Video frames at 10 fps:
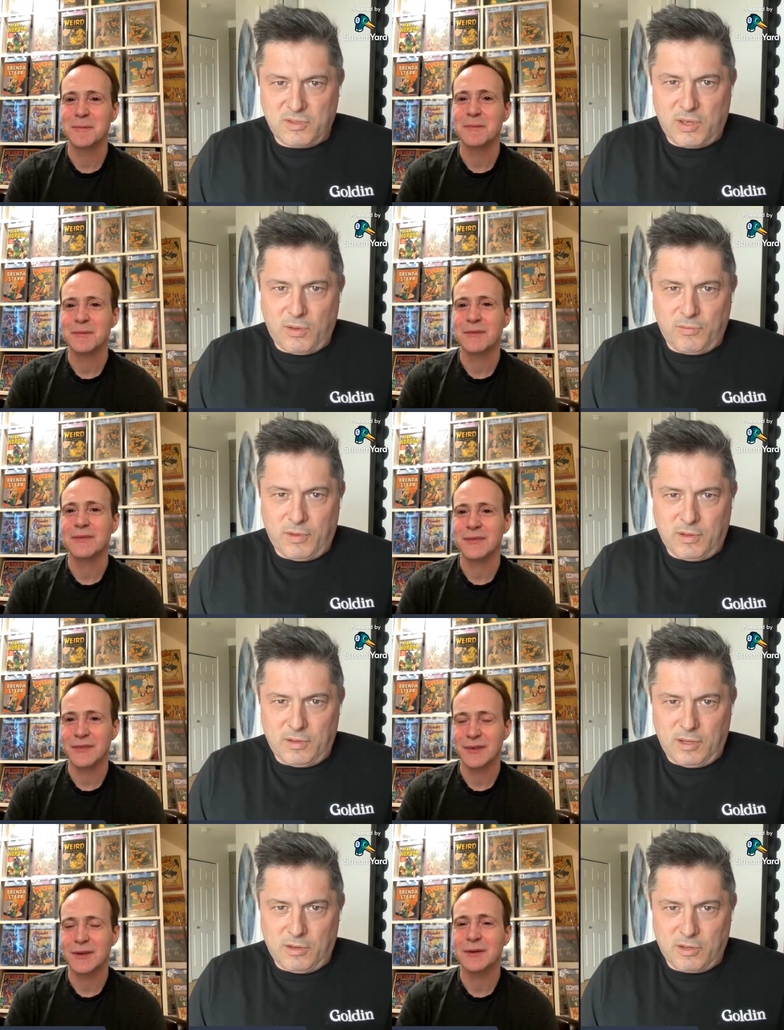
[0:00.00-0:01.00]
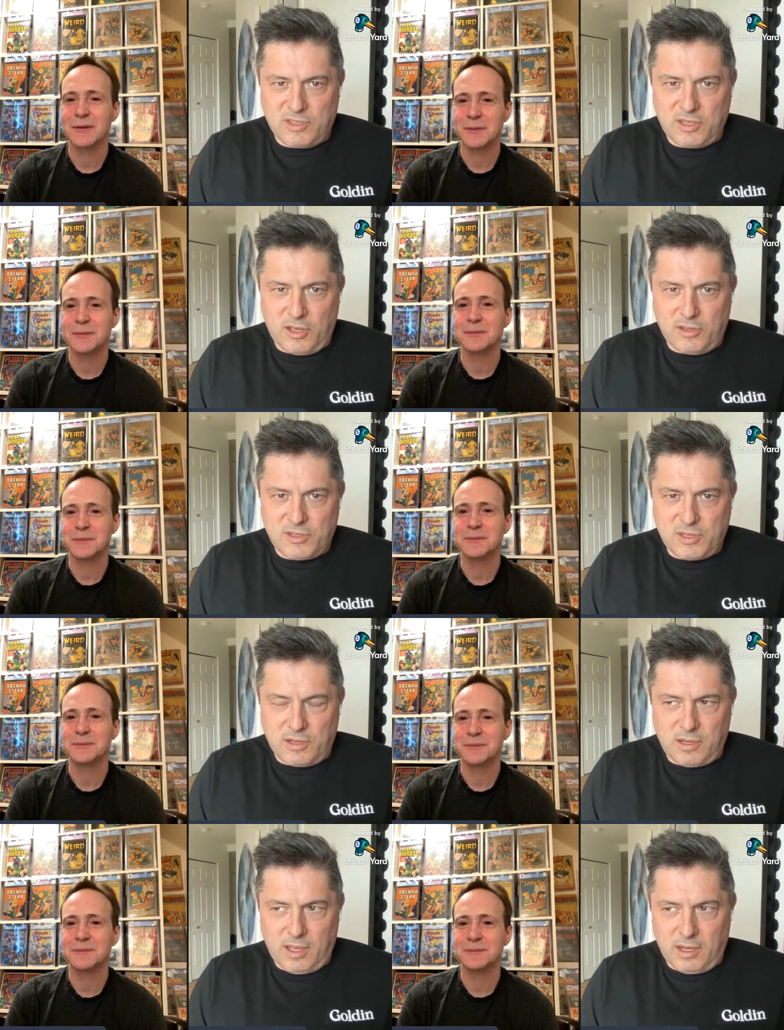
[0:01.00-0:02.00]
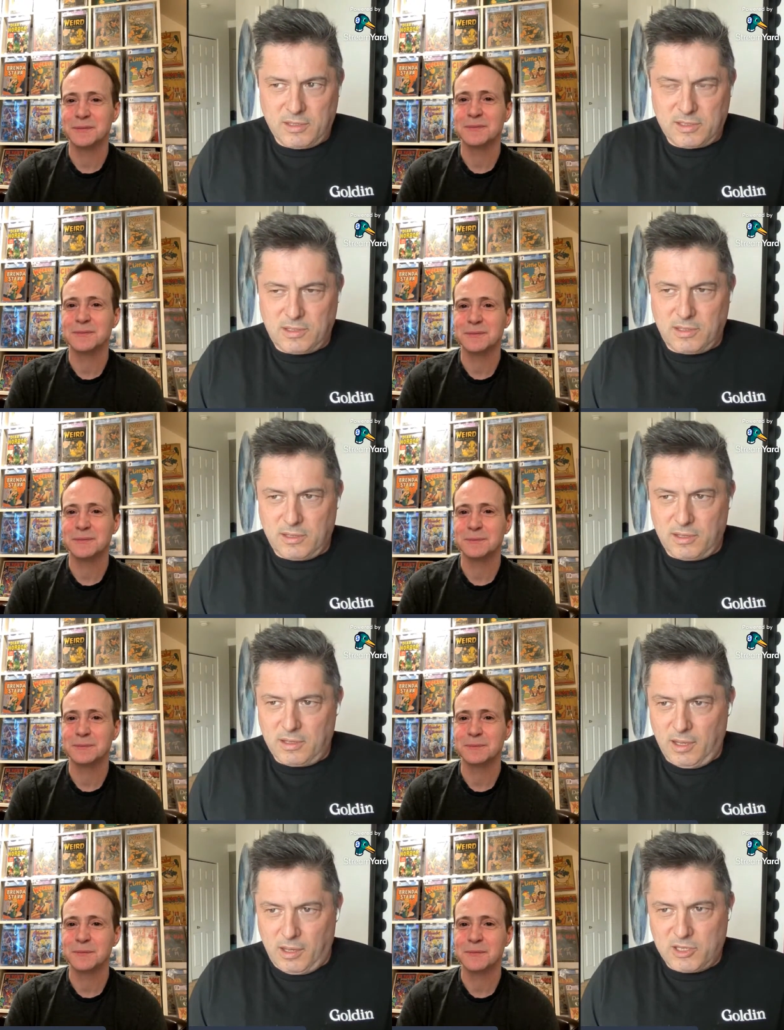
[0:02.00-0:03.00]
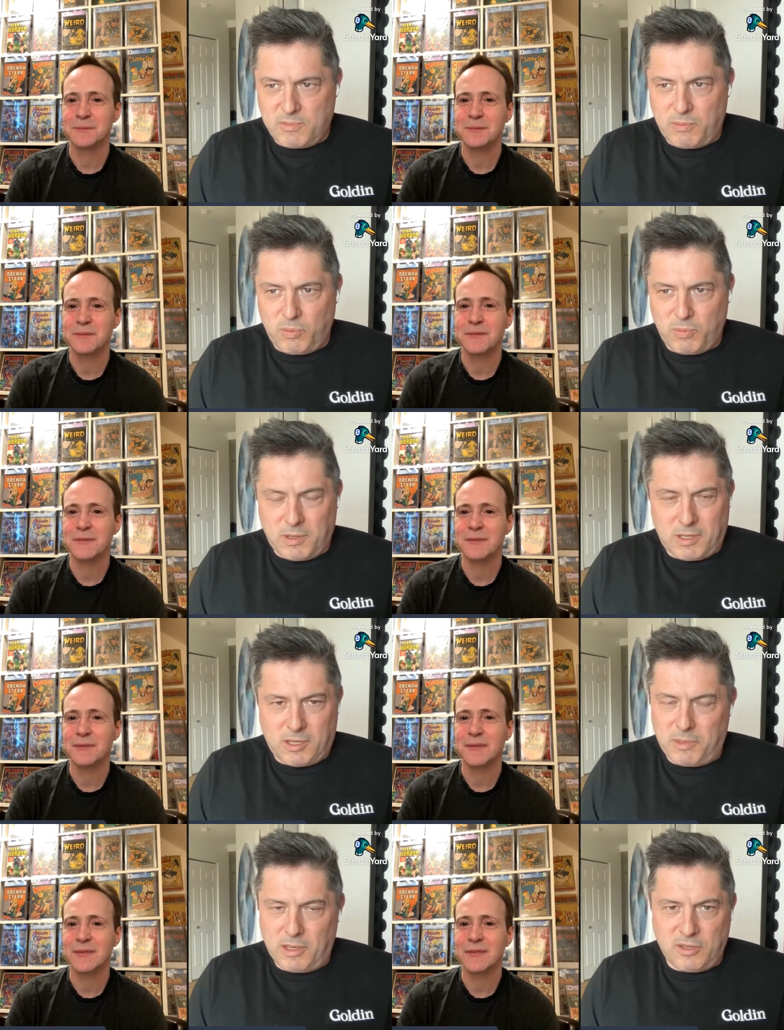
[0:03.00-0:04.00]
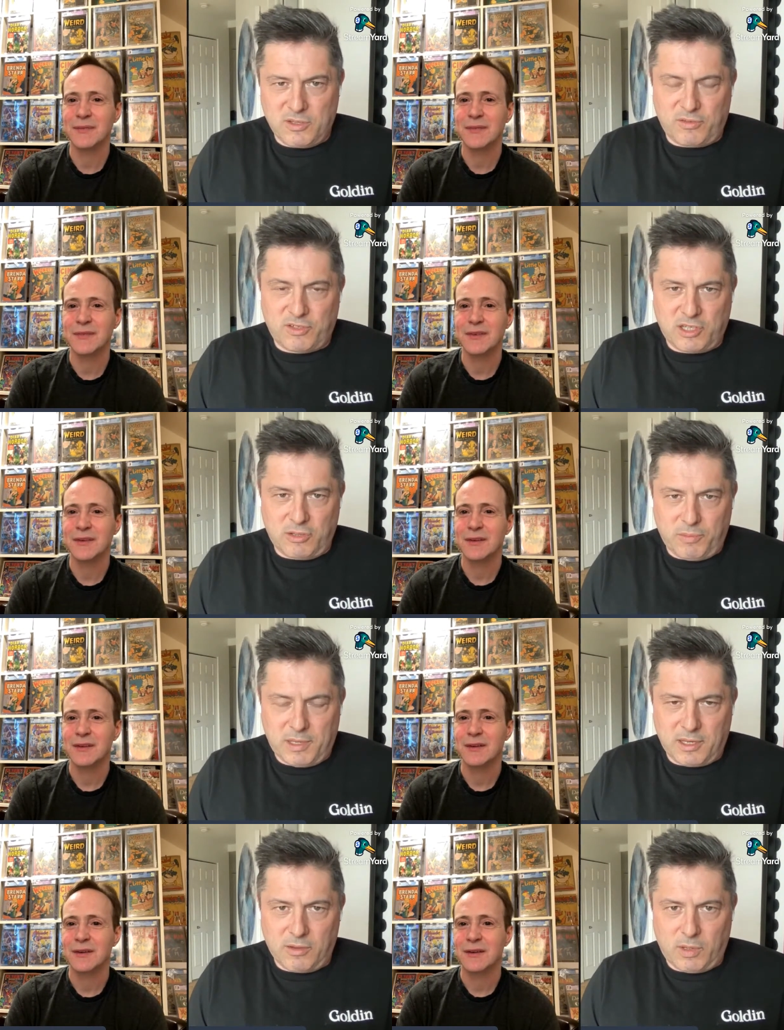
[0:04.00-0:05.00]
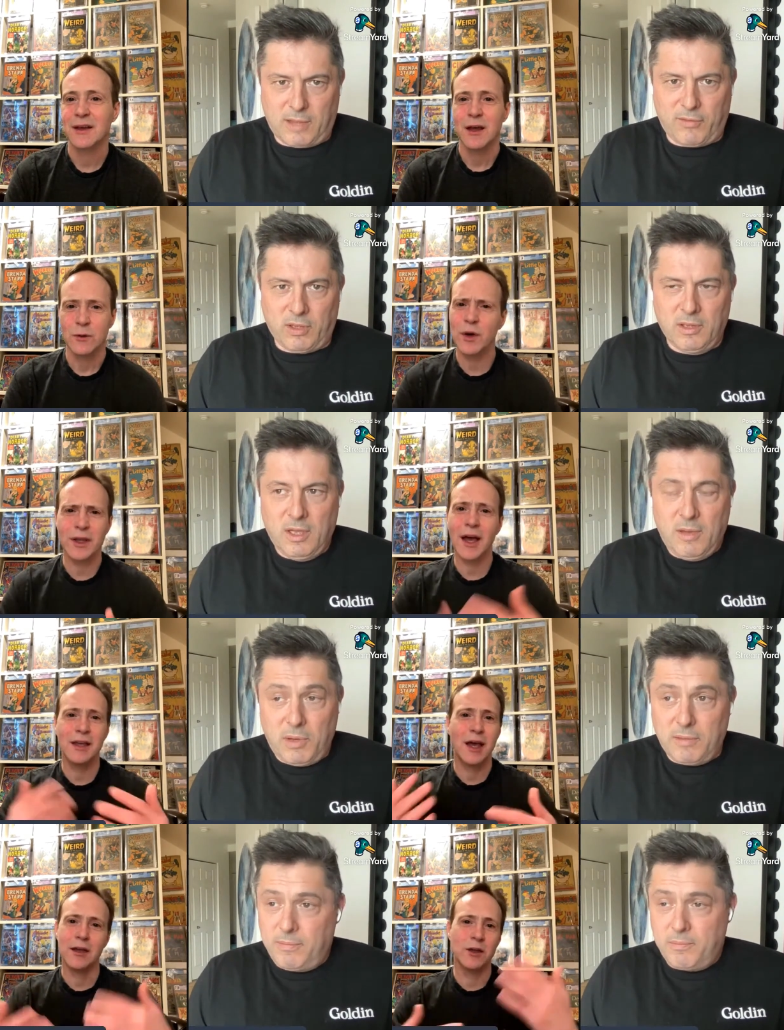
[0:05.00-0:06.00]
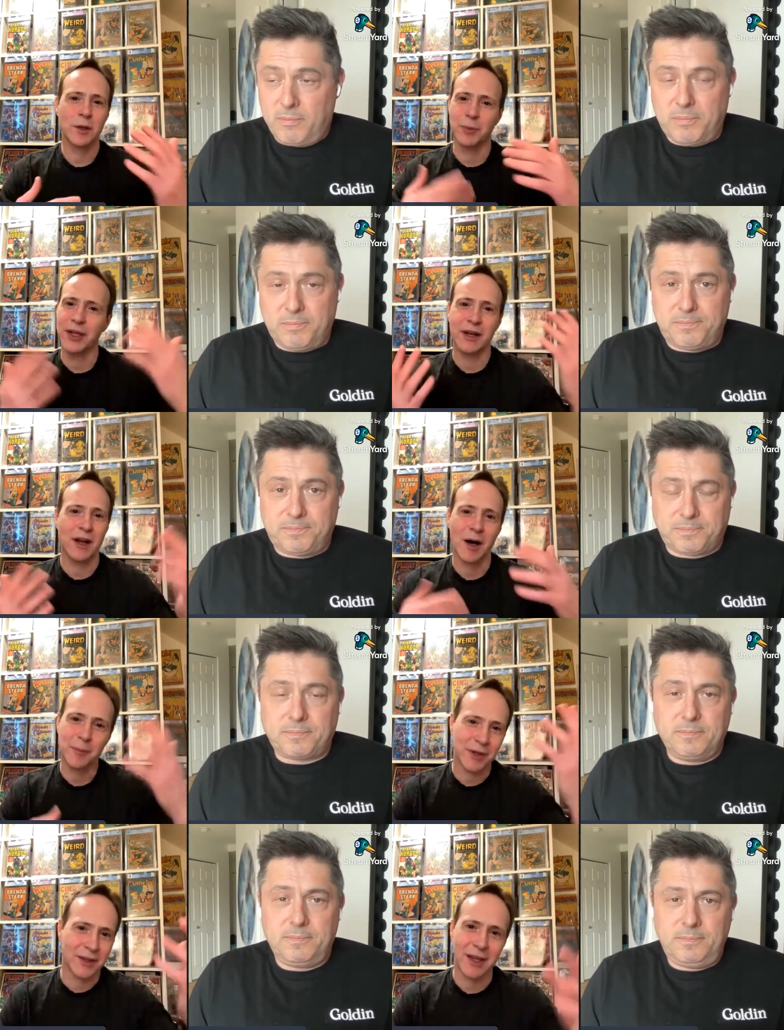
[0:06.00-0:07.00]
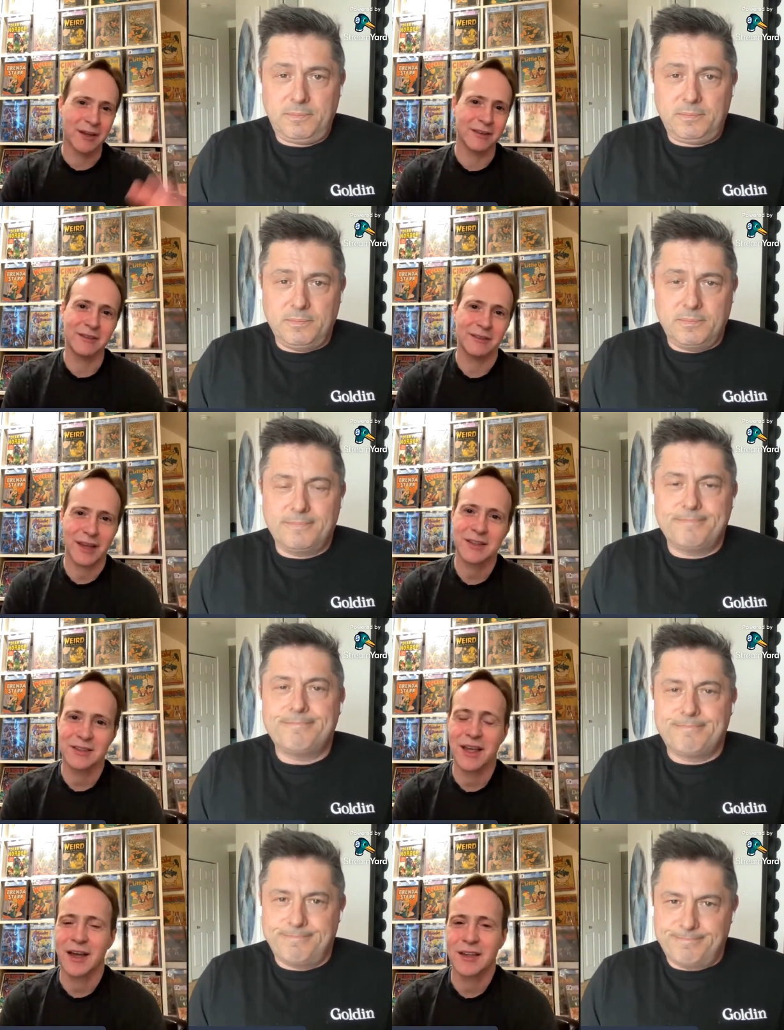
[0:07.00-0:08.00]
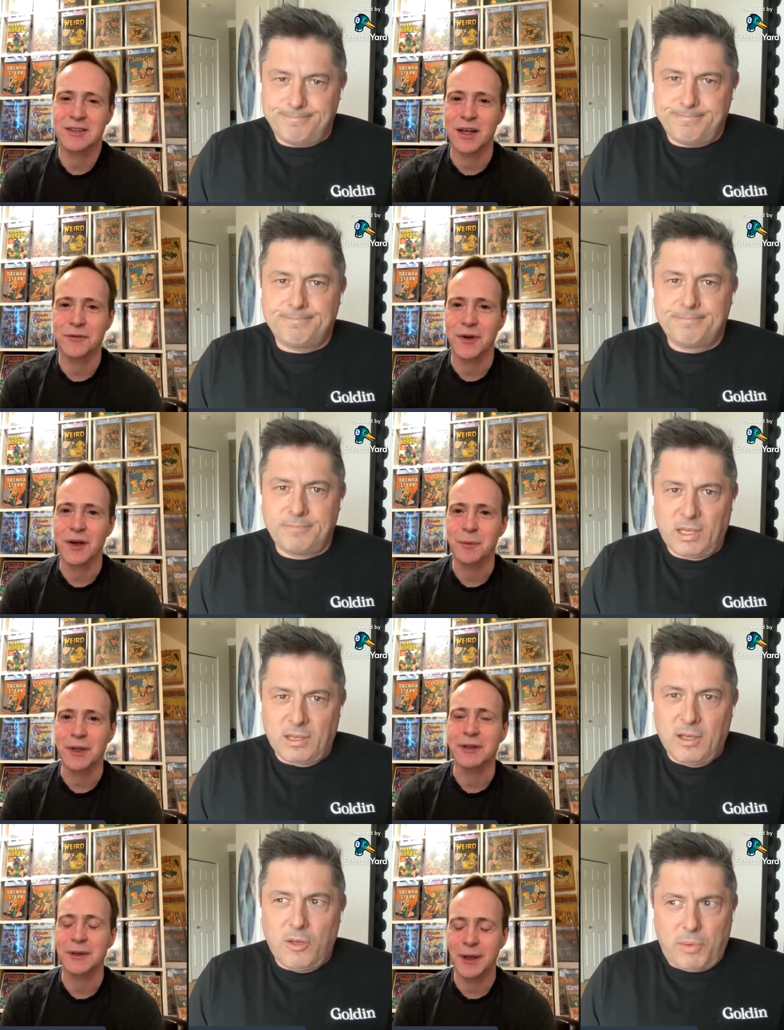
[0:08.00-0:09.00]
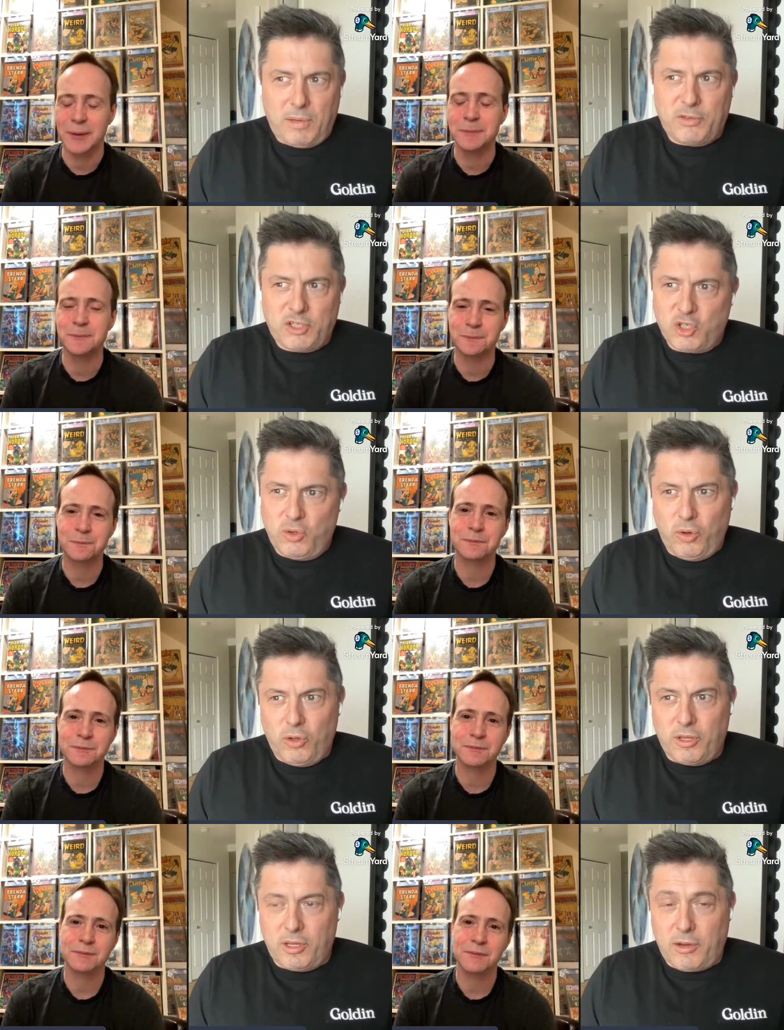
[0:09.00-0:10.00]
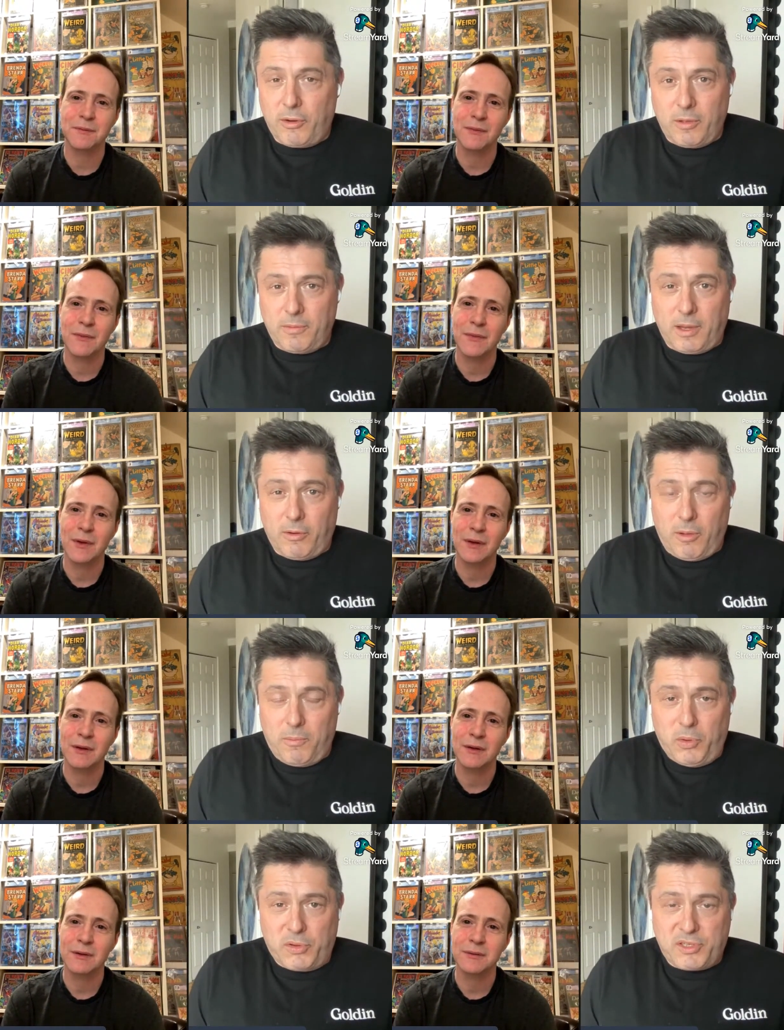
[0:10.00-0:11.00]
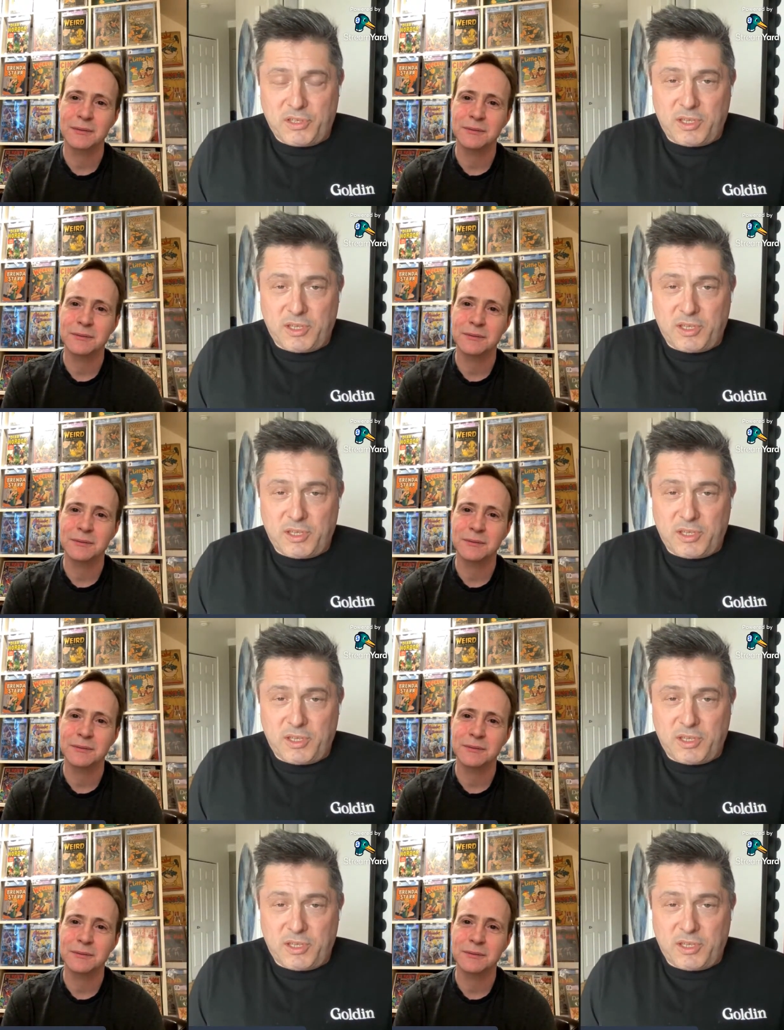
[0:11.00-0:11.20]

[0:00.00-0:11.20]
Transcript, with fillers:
Speaker 1: yourself and and your consigners, and and yeah, because people could be accused of shill bidding or whatever. Oh yeah, but, yeah,
Speaker 2: you could bid it up, and then that's yeah, that's not fair. But, but for sure,
Speaker 1: there are there are books that